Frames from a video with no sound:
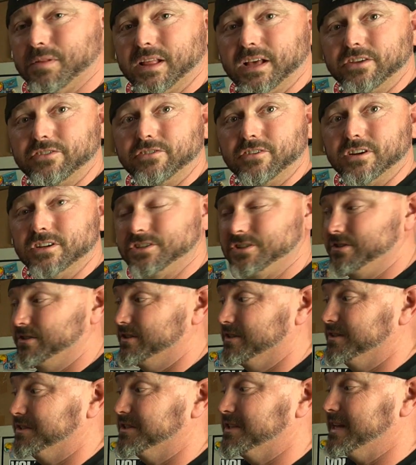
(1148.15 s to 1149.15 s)
extra inches
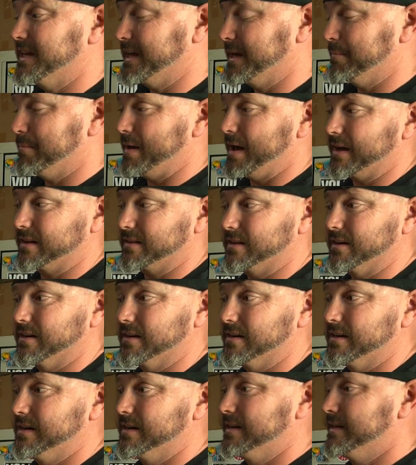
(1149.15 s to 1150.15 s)
to sneak it back there.